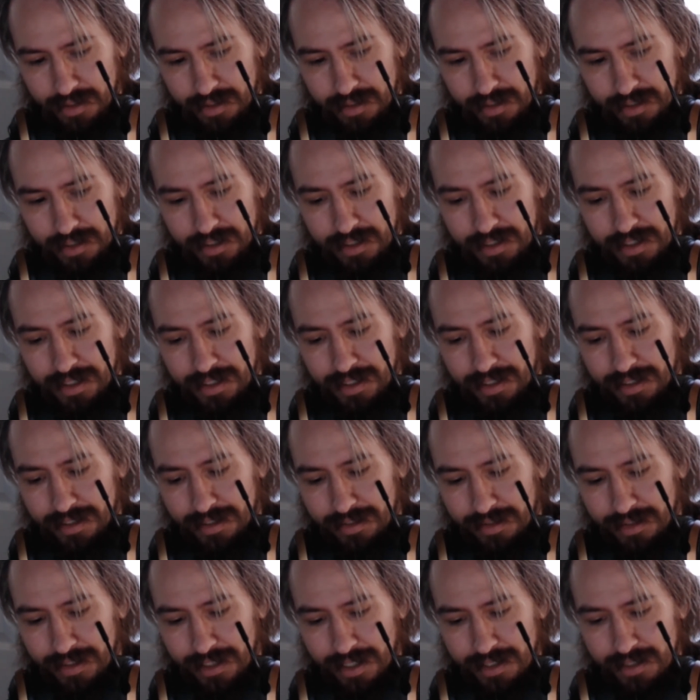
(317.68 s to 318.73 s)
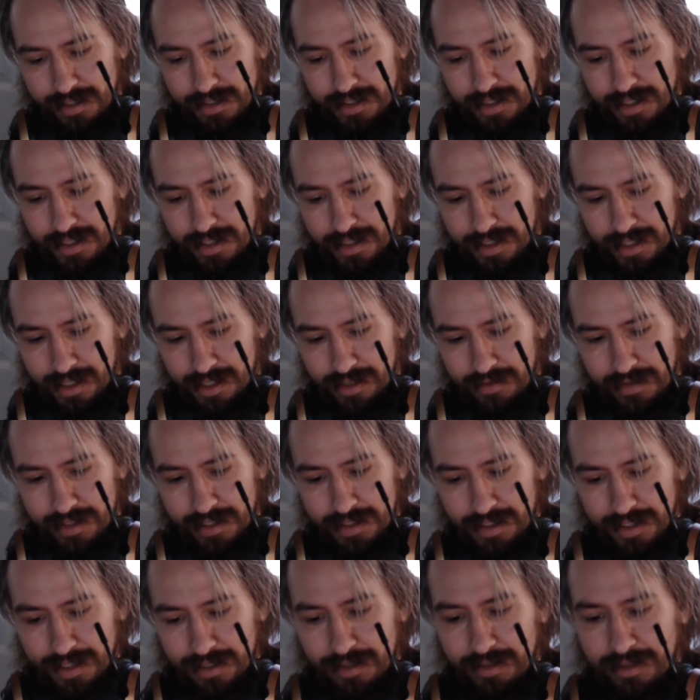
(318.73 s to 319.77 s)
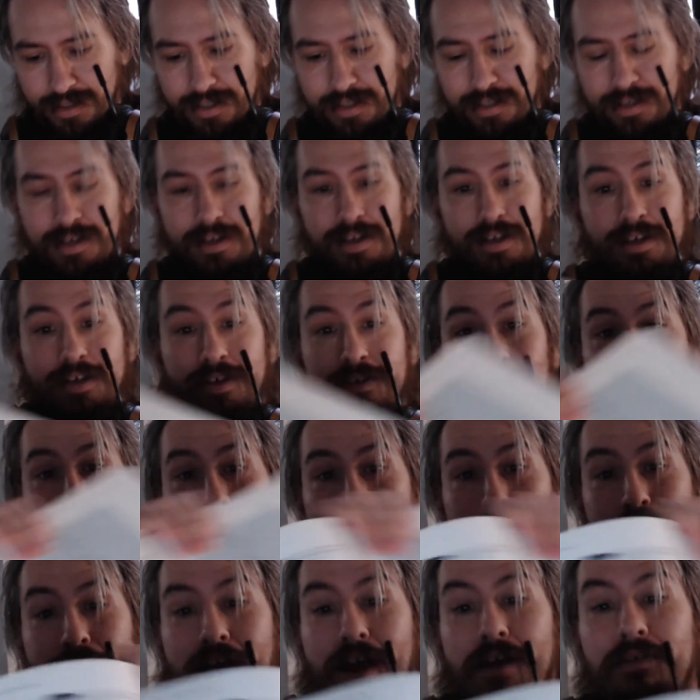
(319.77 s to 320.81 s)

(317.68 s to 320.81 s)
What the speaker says: yeah, AC theory. See, look, there's some power